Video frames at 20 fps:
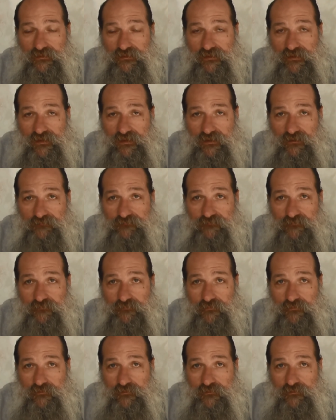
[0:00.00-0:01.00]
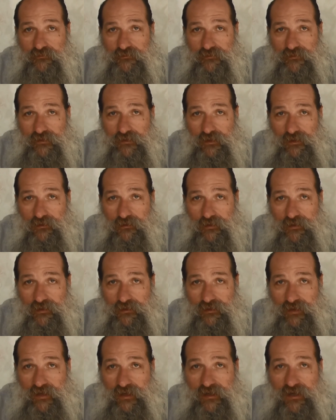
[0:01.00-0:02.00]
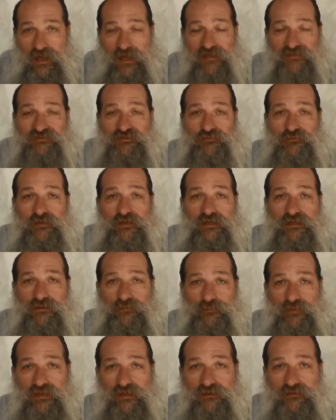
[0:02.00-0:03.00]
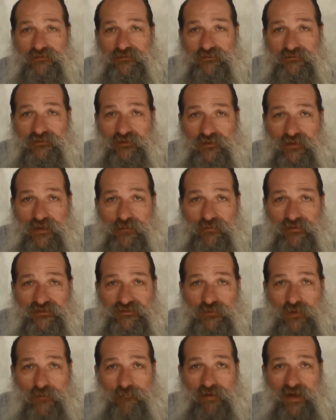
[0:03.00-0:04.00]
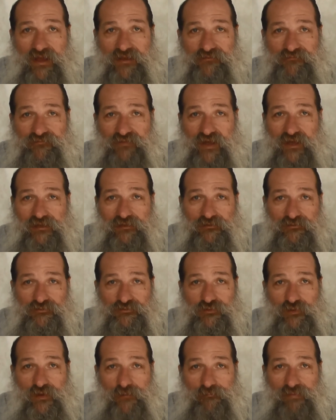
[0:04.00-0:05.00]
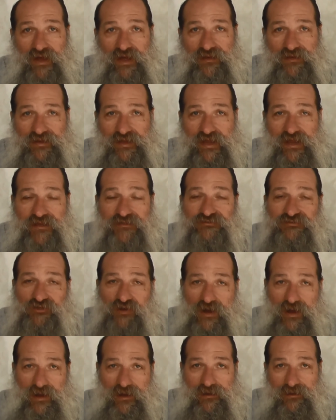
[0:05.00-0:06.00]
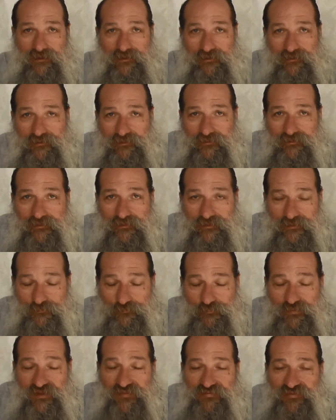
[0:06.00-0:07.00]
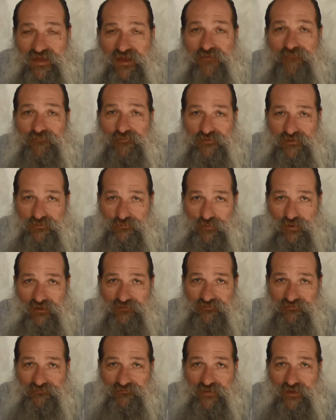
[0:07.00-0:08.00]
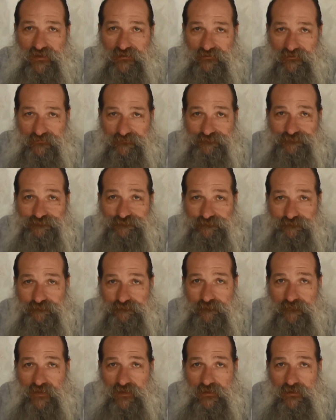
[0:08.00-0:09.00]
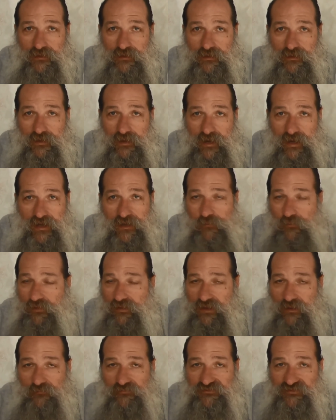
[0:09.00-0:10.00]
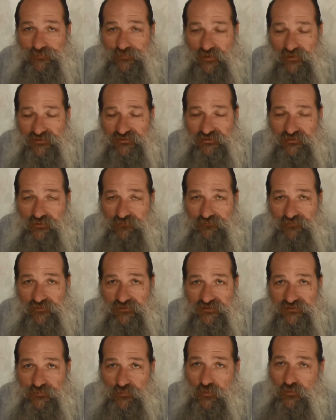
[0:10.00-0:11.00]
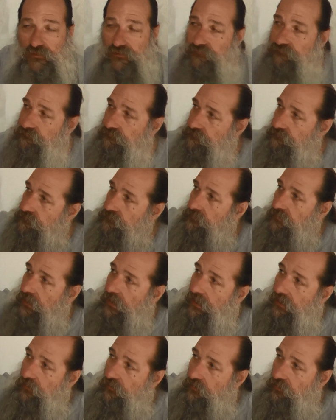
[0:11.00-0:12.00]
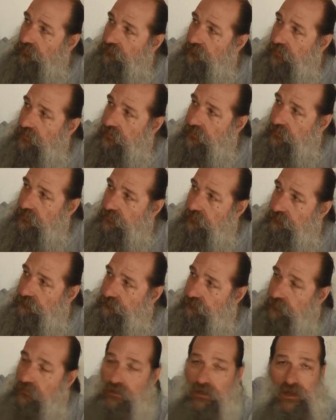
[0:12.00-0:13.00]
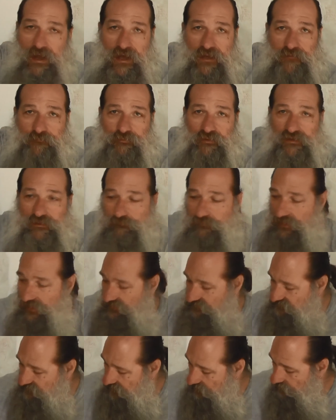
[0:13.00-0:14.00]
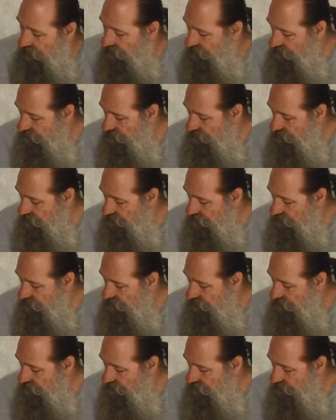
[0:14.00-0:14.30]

in high school you had the big dilemma: do I buy the vinyl or do I buy the 8-track? Be thankful you bought the vinyl. Anyway, that was a postscript for this morning. iHeartRadio. They're playing Black Sabbath.